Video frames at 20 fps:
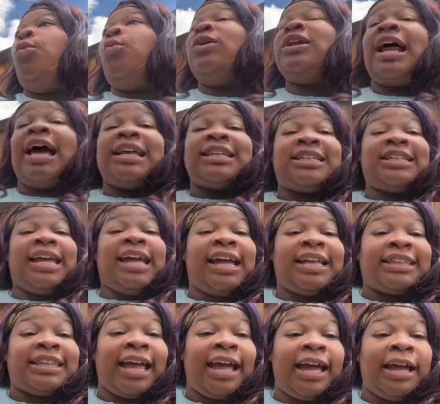When I
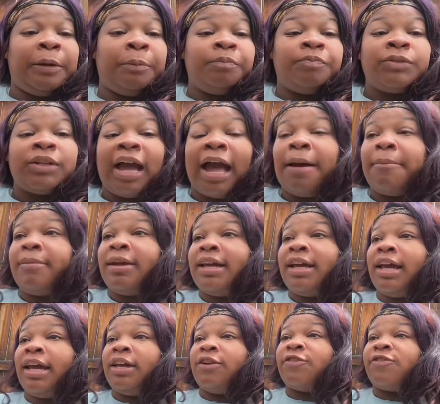said that, I
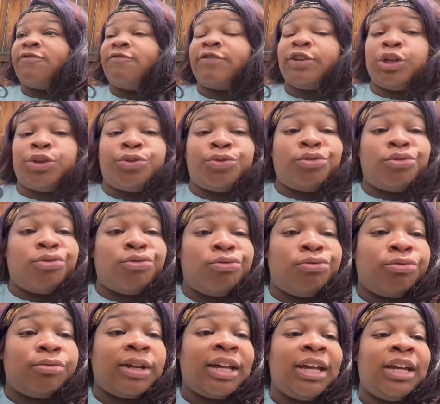mean,
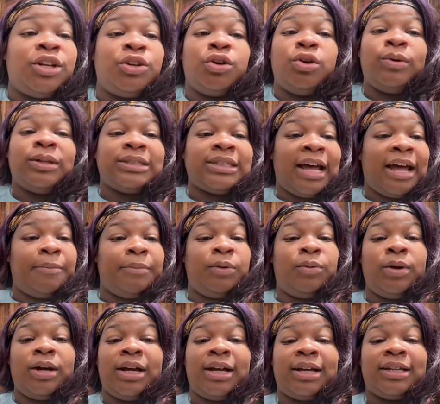he knew what time
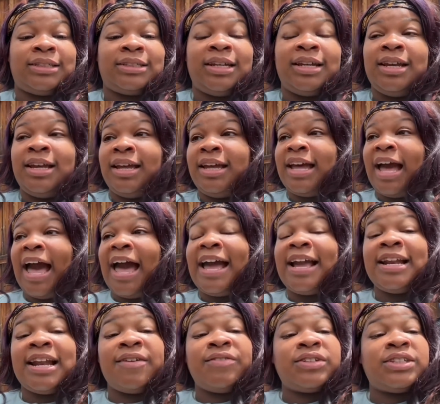it was. I
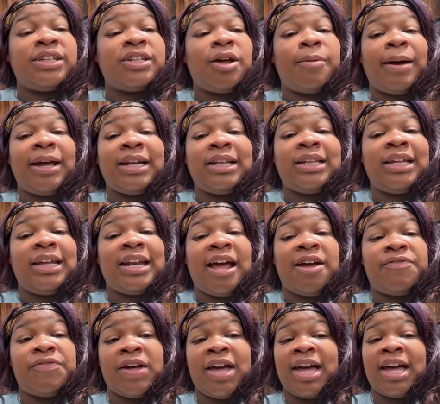ain't never seen nobody leave
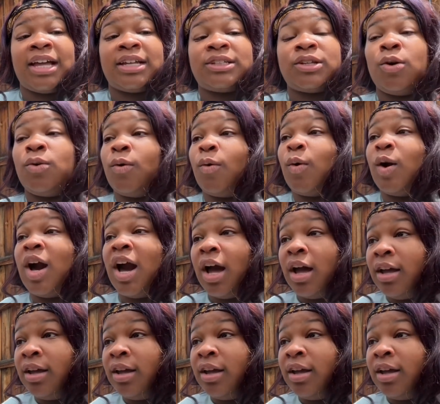that fast. Oh, God.